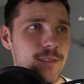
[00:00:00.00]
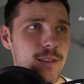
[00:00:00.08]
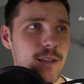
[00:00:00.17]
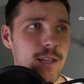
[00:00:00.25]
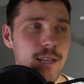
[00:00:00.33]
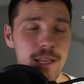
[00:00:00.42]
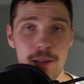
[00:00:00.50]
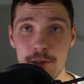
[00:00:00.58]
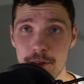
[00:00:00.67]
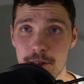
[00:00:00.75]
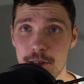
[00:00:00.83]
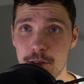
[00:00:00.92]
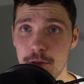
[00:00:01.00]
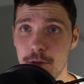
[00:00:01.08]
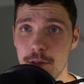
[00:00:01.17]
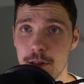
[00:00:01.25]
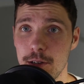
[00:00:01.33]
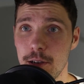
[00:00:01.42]
adherence to
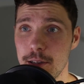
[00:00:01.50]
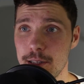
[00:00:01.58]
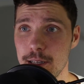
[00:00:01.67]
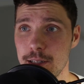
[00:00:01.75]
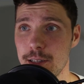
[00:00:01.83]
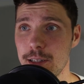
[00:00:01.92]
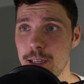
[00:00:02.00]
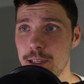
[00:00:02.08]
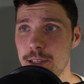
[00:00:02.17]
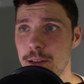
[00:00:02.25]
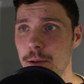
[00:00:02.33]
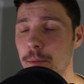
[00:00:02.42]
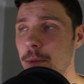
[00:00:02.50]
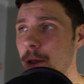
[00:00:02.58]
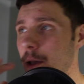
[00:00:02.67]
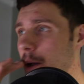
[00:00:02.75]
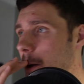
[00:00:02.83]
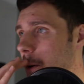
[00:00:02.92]
the justice system,
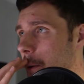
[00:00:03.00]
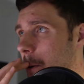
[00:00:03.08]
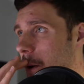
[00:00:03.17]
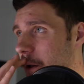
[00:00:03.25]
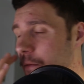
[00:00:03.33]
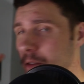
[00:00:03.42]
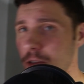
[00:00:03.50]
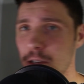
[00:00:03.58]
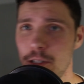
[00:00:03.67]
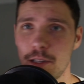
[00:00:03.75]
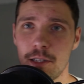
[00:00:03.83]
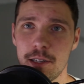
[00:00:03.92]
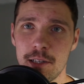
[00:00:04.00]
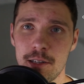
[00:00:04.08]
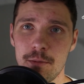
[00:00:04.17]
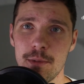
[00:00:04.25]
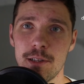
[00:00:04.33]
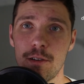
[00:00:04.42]
or if the justice
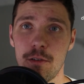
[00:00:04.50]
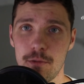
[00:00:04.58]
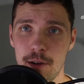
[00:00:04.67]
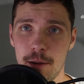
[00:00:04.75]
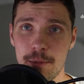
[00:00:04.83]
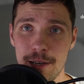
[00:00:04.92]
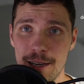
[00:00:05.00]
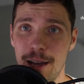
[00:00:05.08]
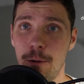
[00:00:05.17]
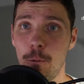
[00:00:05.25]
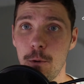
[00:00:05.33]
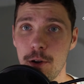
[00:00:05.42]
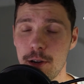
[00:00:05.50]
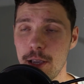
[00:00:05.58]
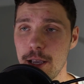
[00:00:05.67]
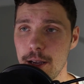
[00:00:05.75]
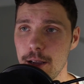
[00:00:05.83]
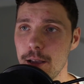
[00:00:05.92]
system is corrupt and not
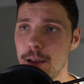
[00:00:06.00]
working,